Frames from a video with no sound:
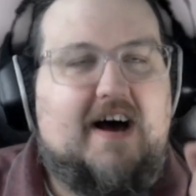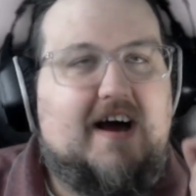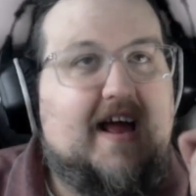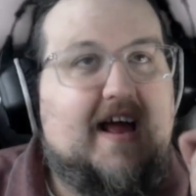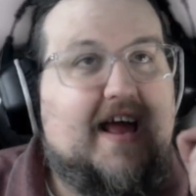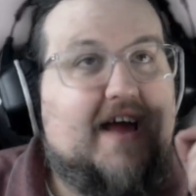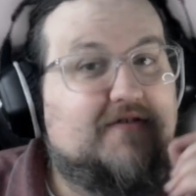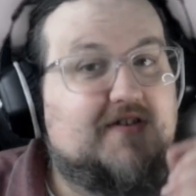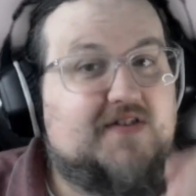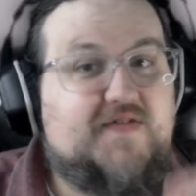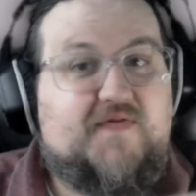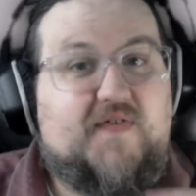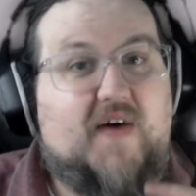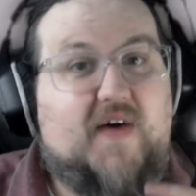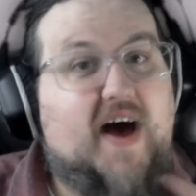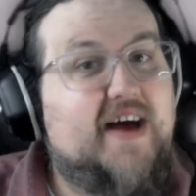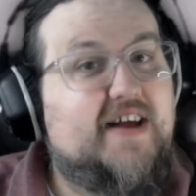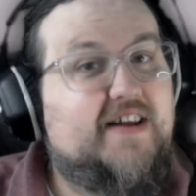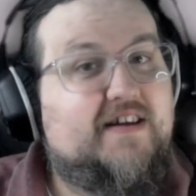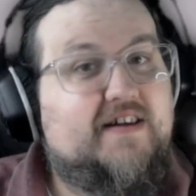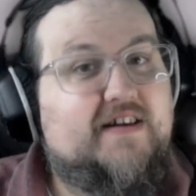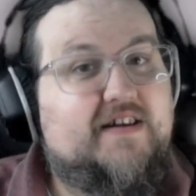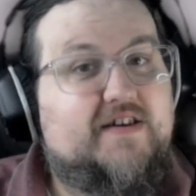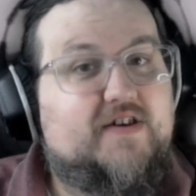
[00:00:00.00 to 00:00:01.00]
It was
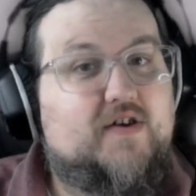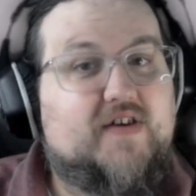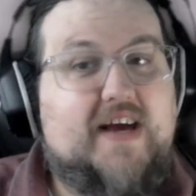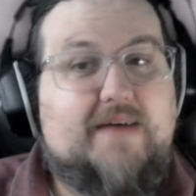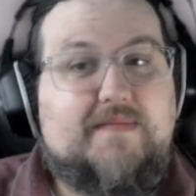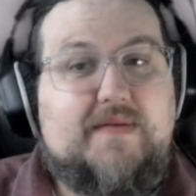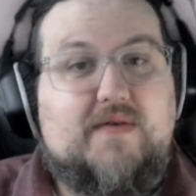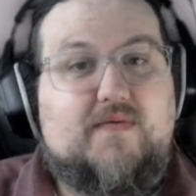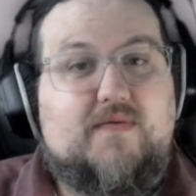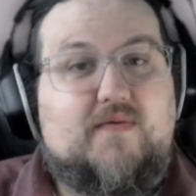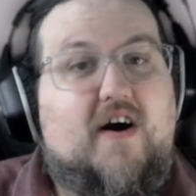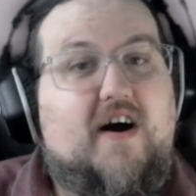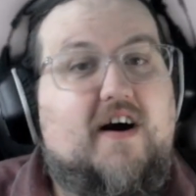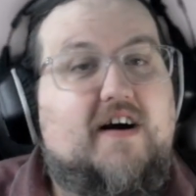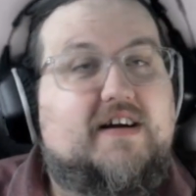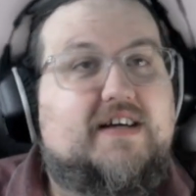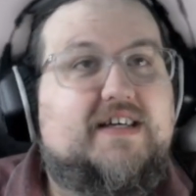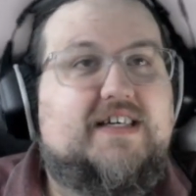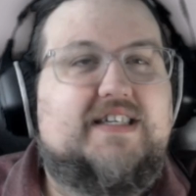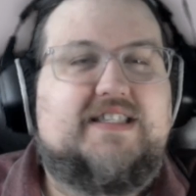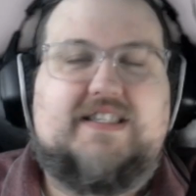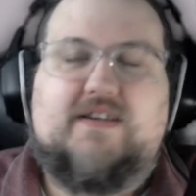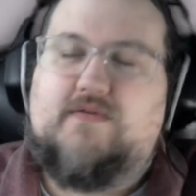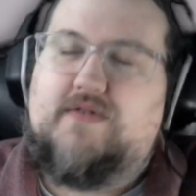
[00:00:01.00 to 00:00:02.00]
fun, don't get me wrong,
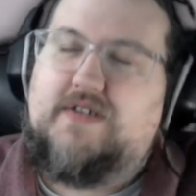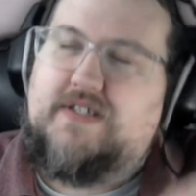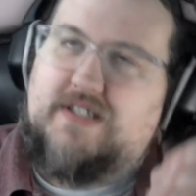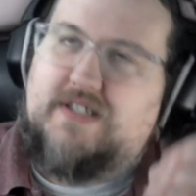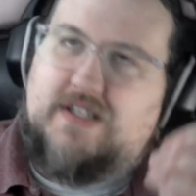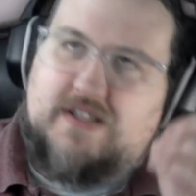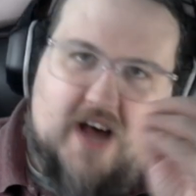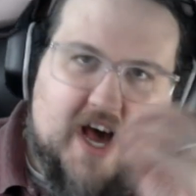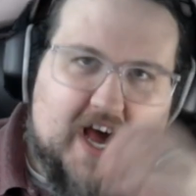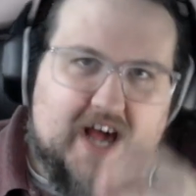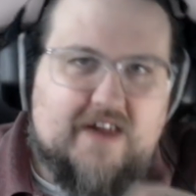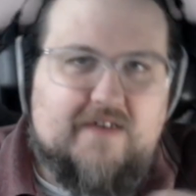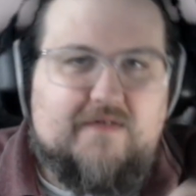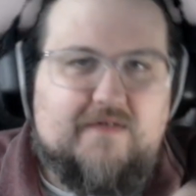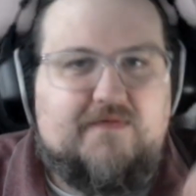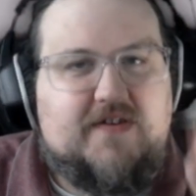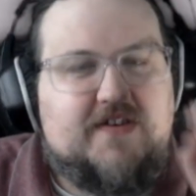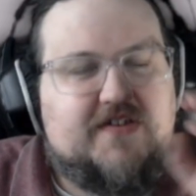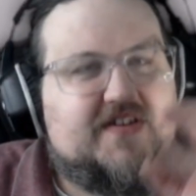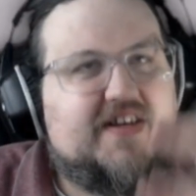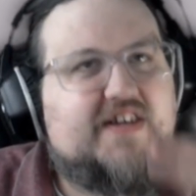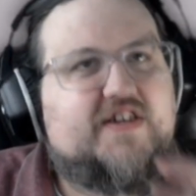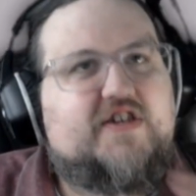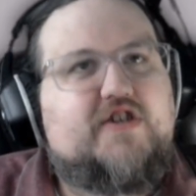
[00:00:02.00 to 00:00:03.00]
because it was a lot of
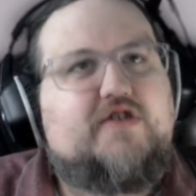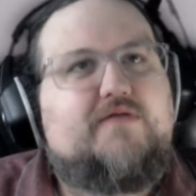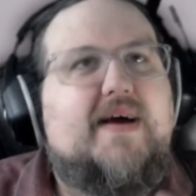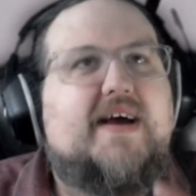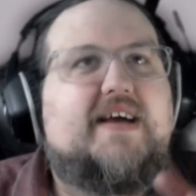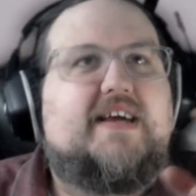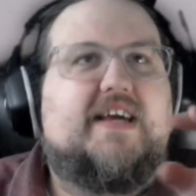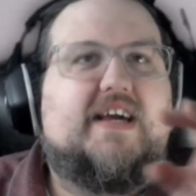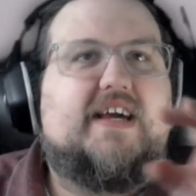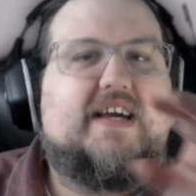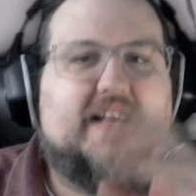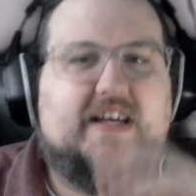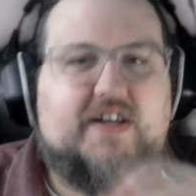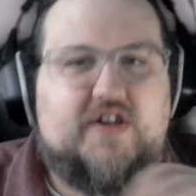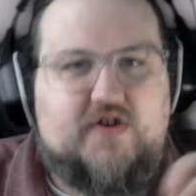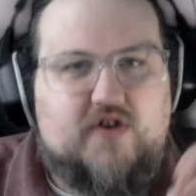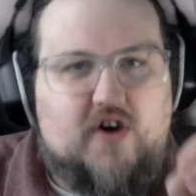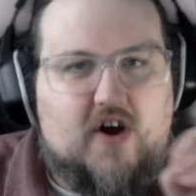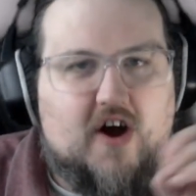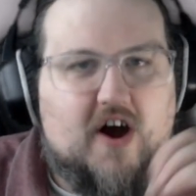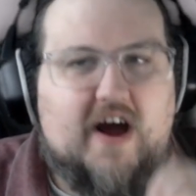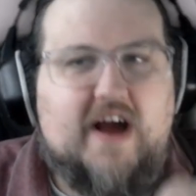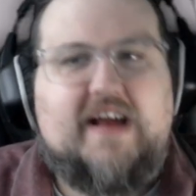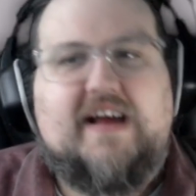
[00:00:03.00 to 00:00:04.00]
decision making and
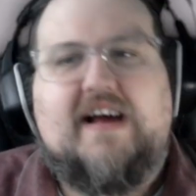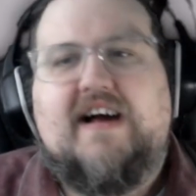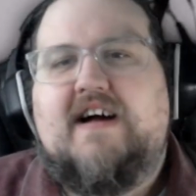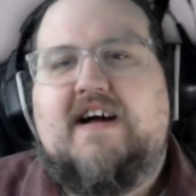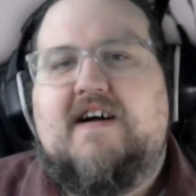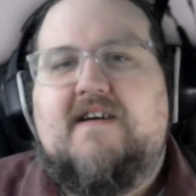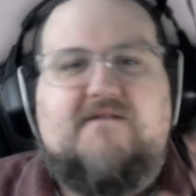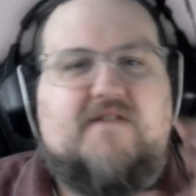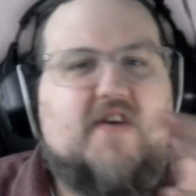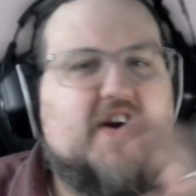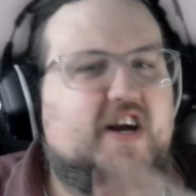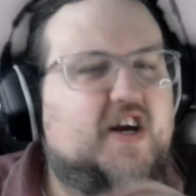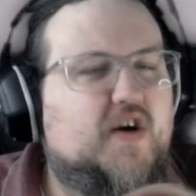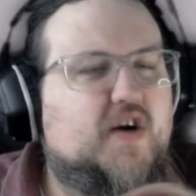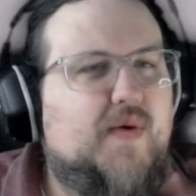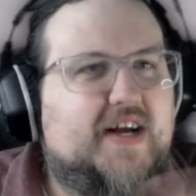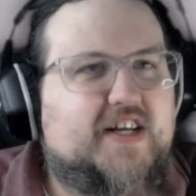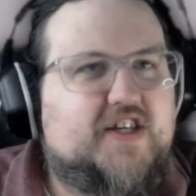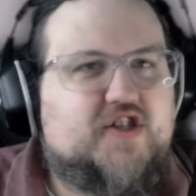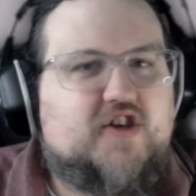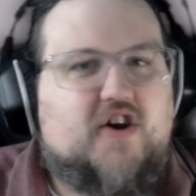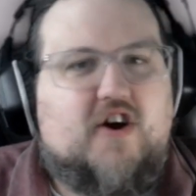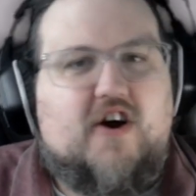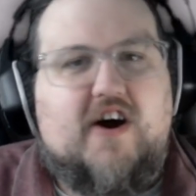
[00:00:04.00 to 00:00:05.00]
drawing, very
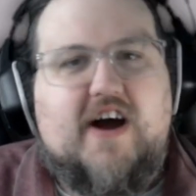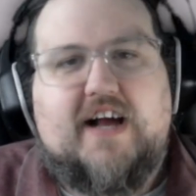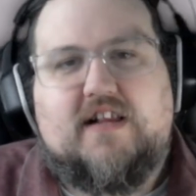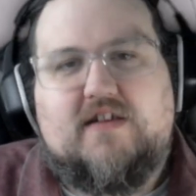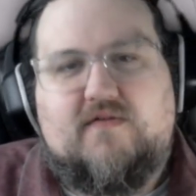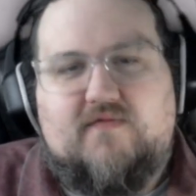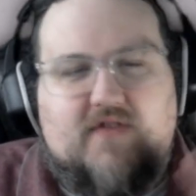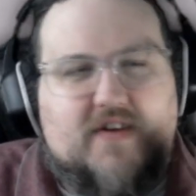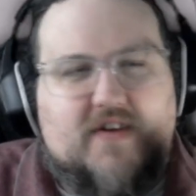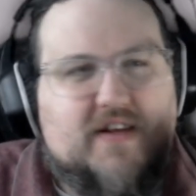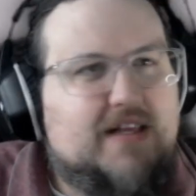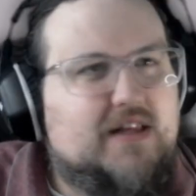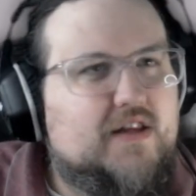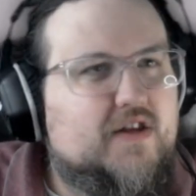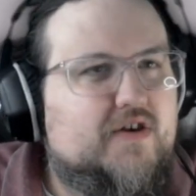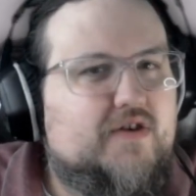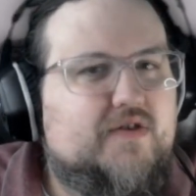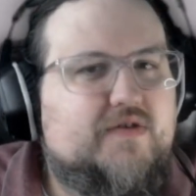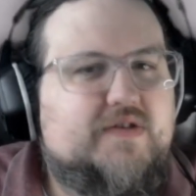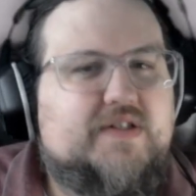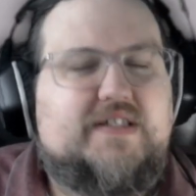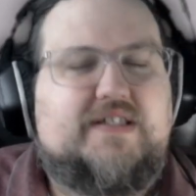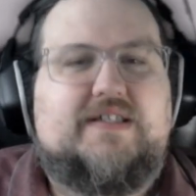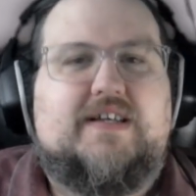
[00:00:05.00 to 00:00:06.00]
quick drawing, really
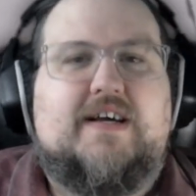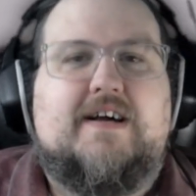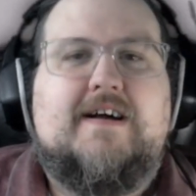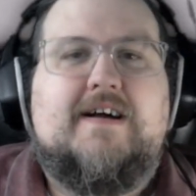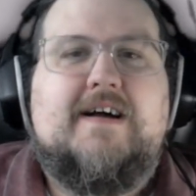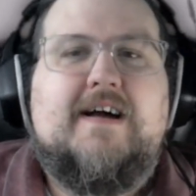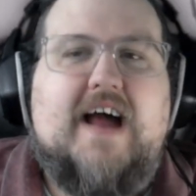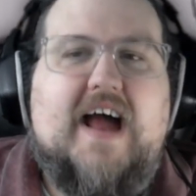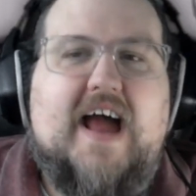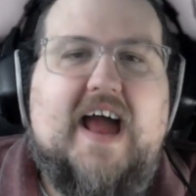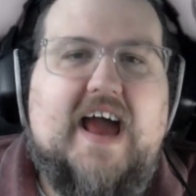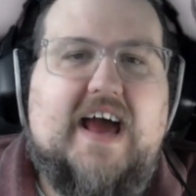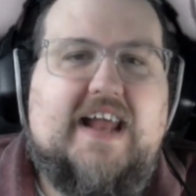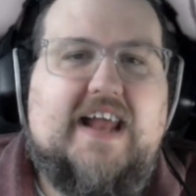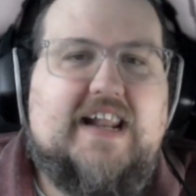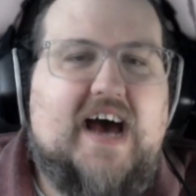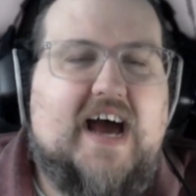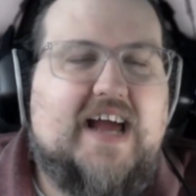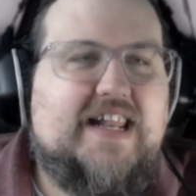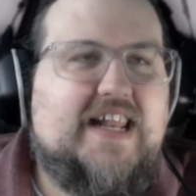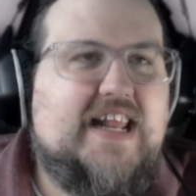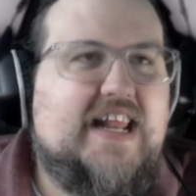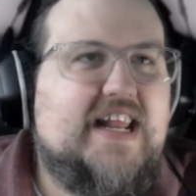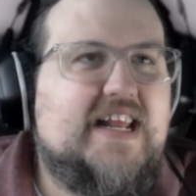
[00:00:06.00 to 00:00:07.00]
loose, and
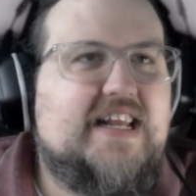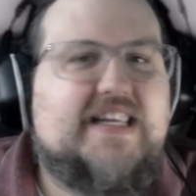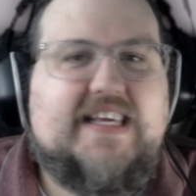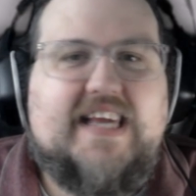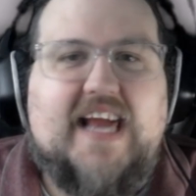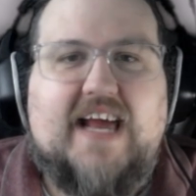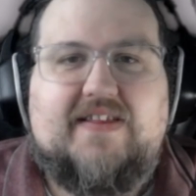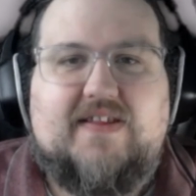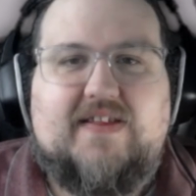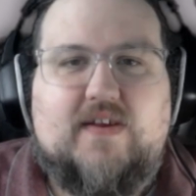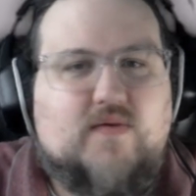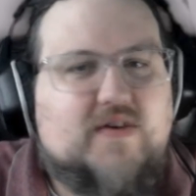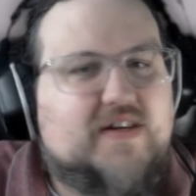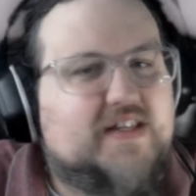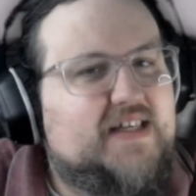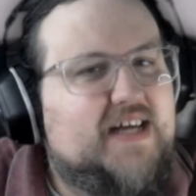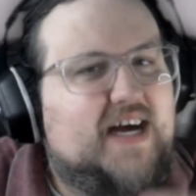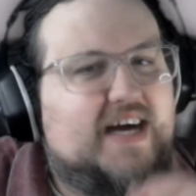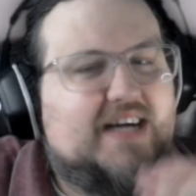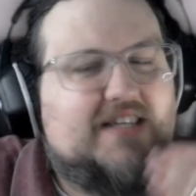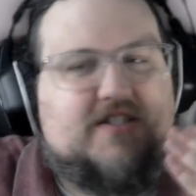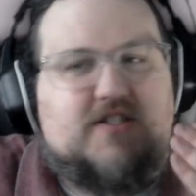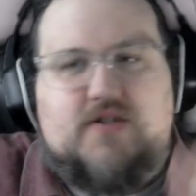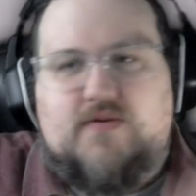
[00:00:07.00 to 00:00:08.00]
I needed to get the work
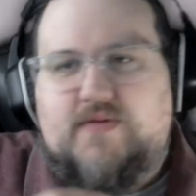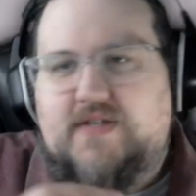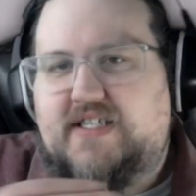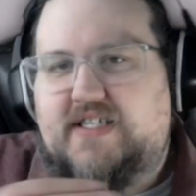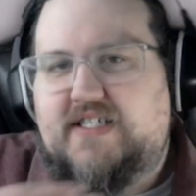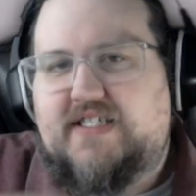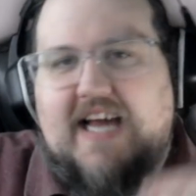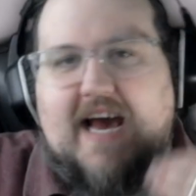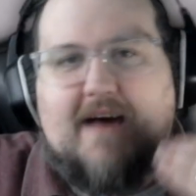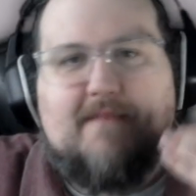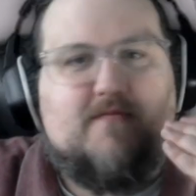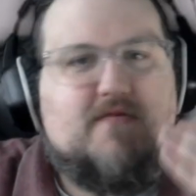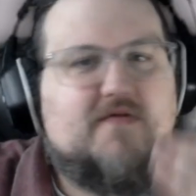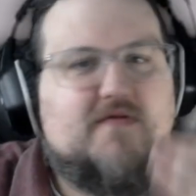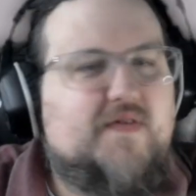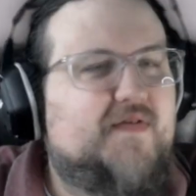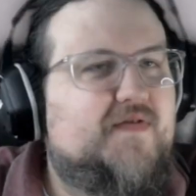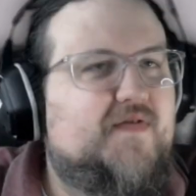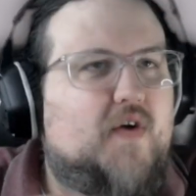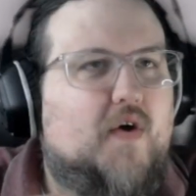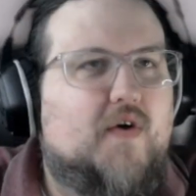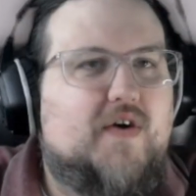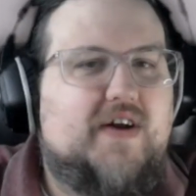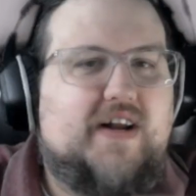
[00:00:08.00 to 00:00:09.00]
done, so we just kept moving
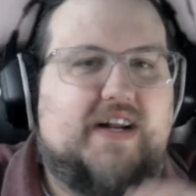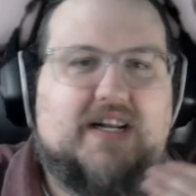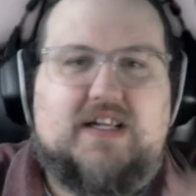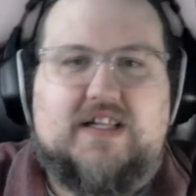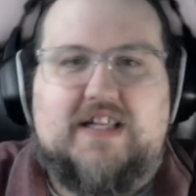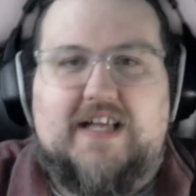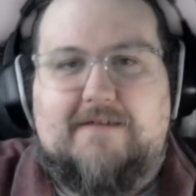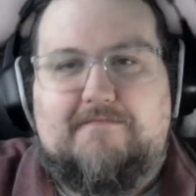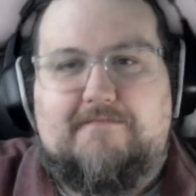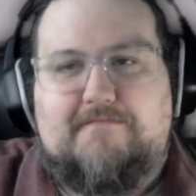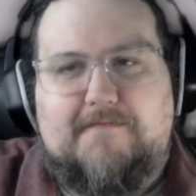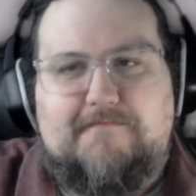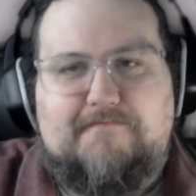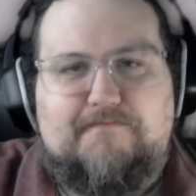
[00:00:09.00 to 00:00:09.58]
forward at a clip.